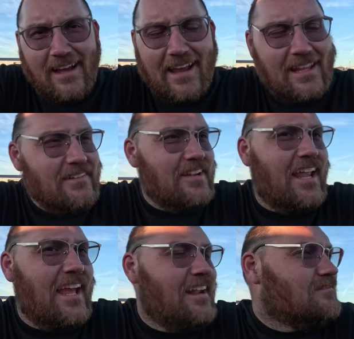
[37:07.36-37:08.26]
I ain't leaving
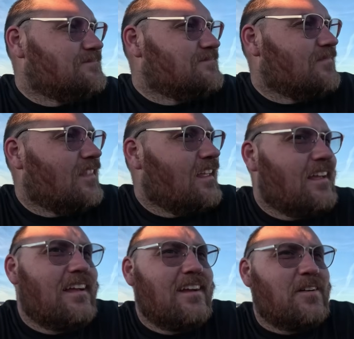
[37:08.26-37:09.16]
you yet.
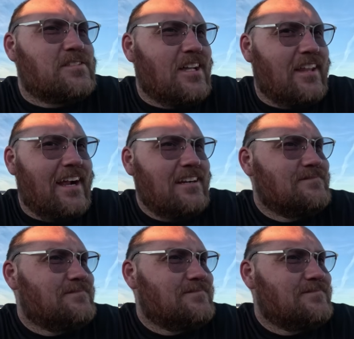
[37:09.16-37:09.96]
You still there?